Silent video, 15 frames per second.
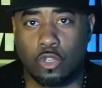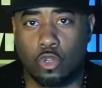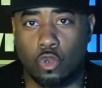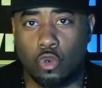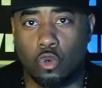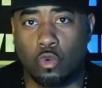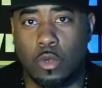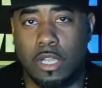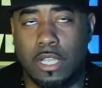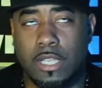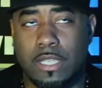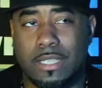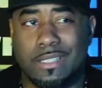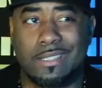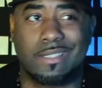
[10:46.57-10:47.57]
who
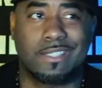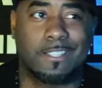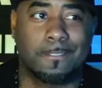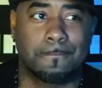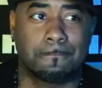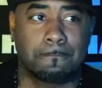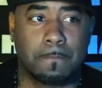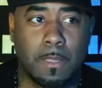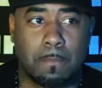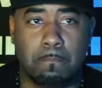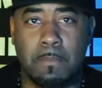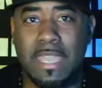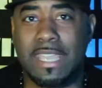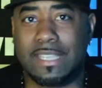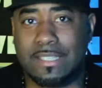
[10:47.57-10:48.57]
was
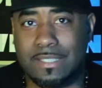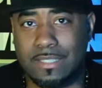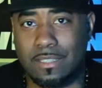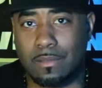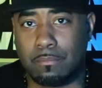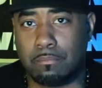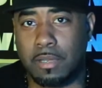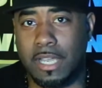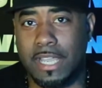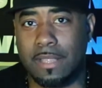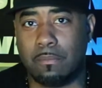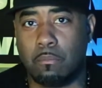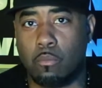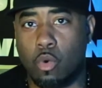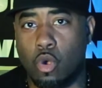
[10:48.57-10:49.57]
mixed,
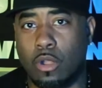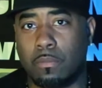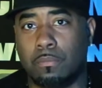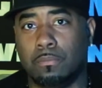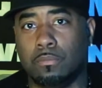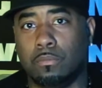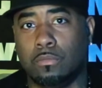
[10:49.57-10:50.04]
but more